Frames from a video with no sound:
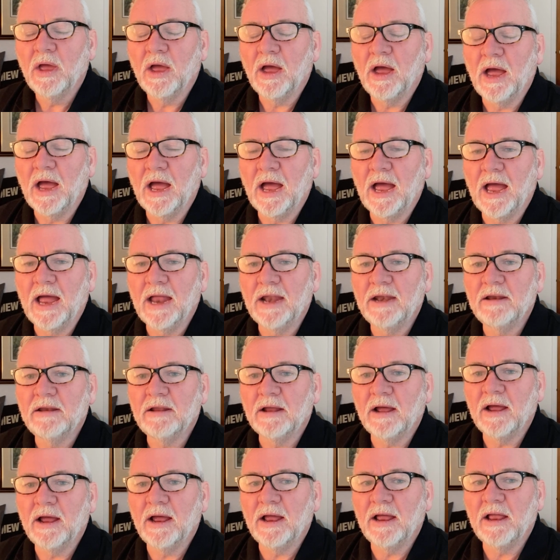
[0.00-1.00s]
And
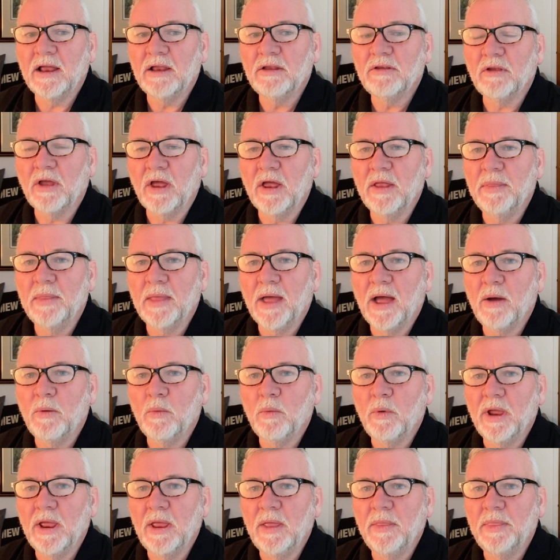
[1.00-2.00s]
in that
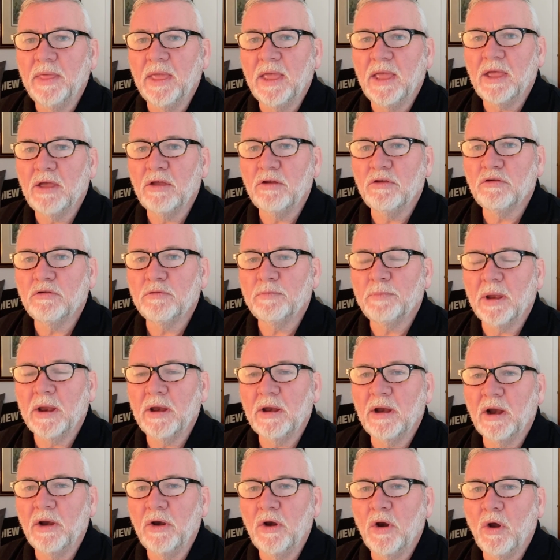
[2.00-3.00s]
way, they could
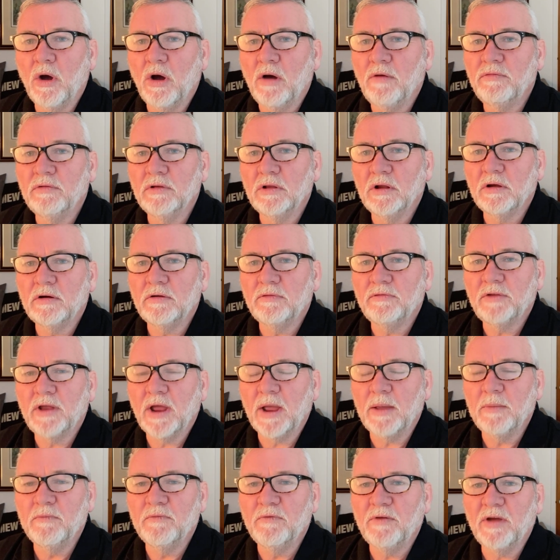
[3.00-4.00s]
spend an awful lot of
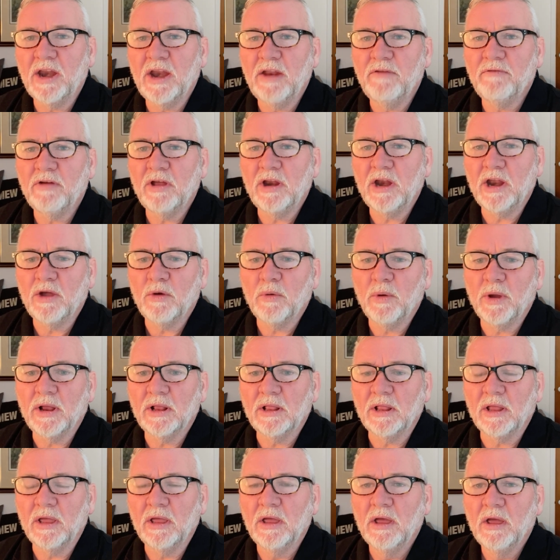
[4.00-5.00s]
time very, very
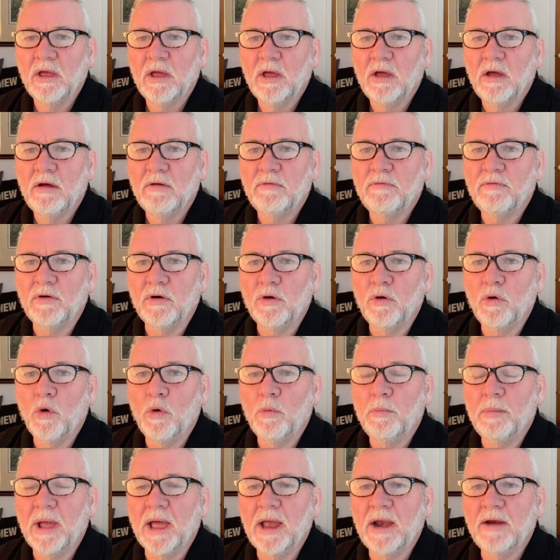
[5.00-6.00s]
quickly for no
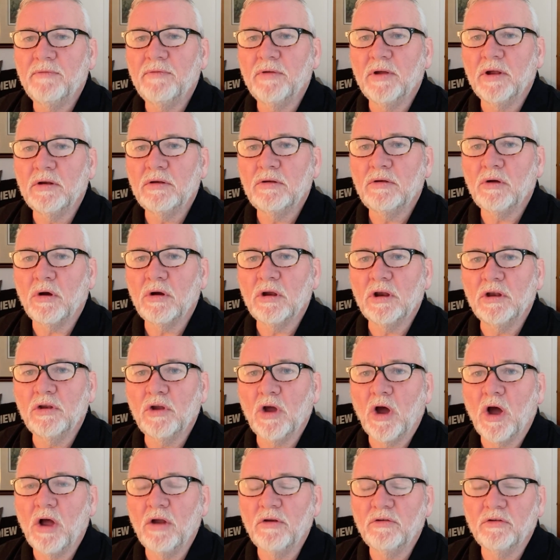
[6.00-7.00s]
benefit, talking
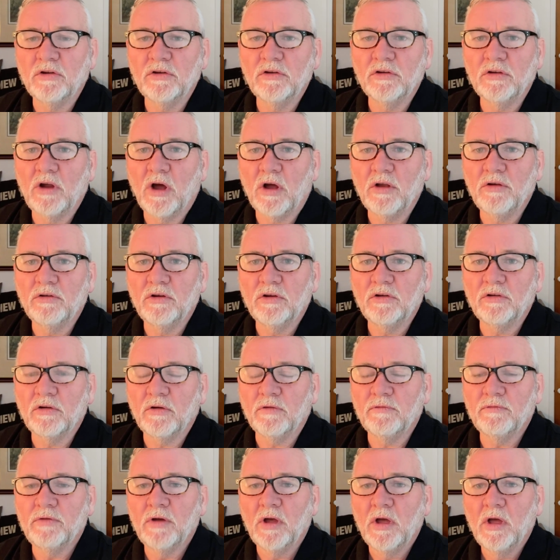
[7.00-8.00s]
to hundreds and hundreds
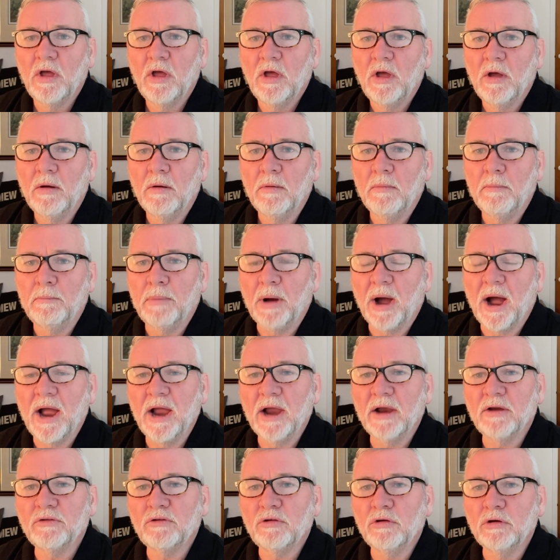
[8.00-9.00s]
of
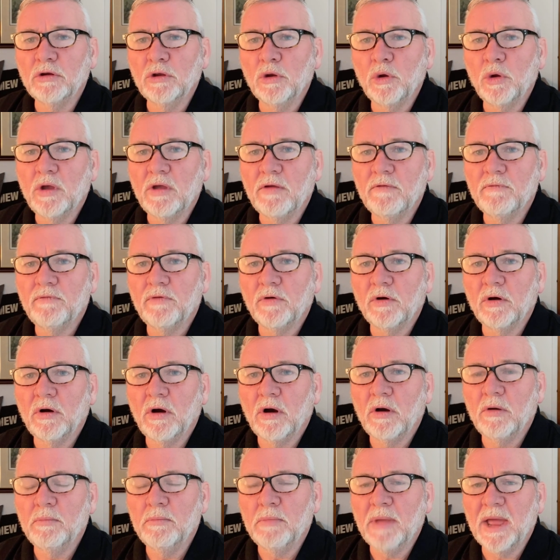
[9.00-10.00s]
buyers who are looking for
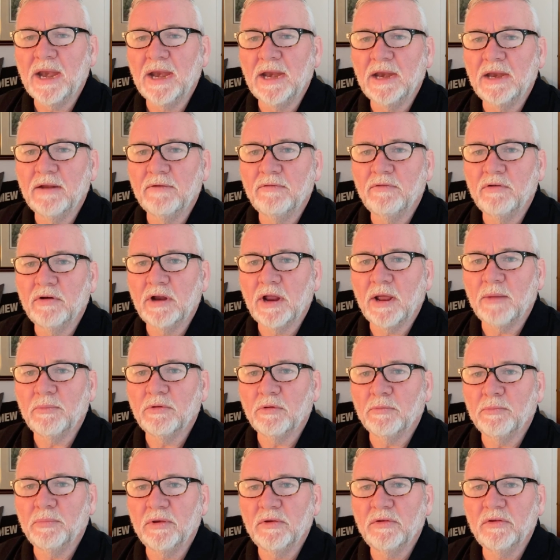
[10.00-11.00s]
many different types
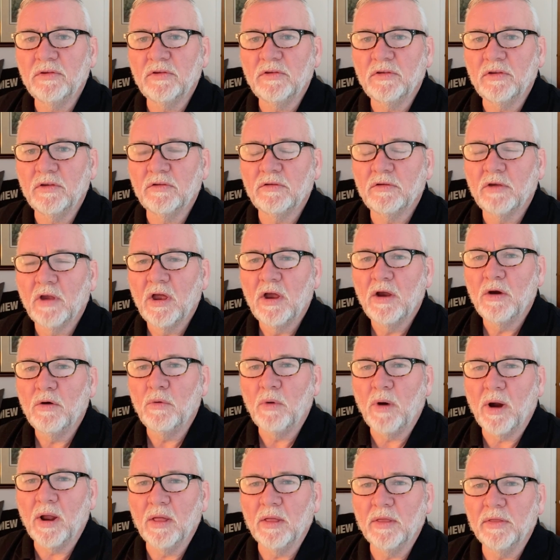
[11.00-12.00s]
of businesses,
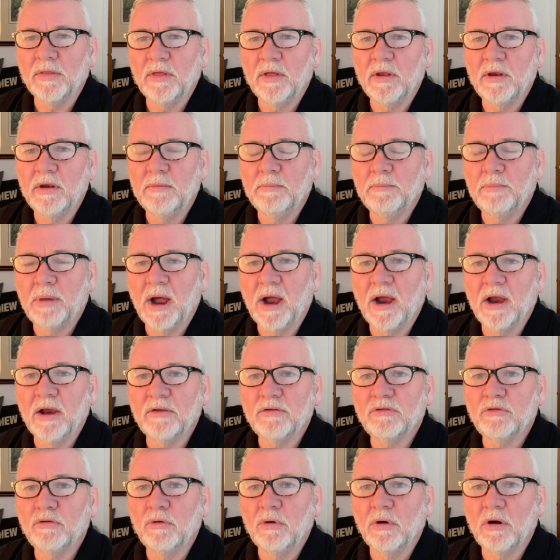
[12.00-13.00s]
rather than
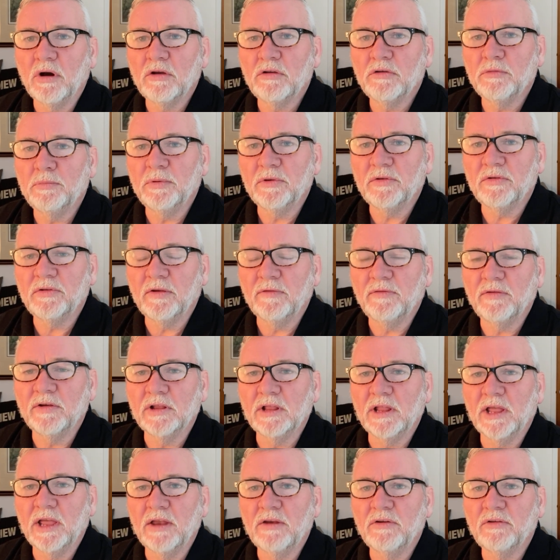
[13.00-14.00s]
buyers who are
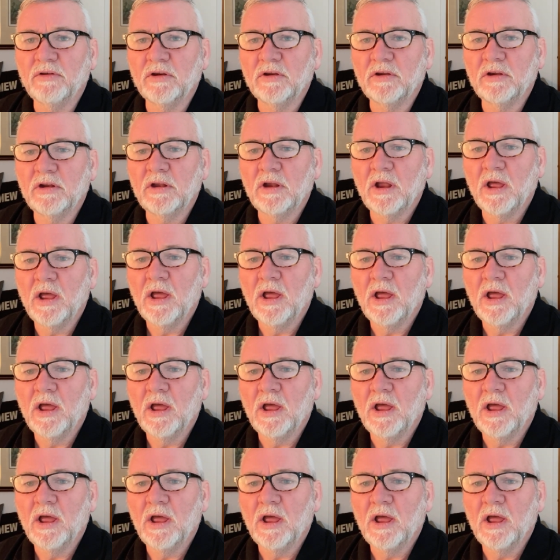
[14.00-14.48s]
specifically interested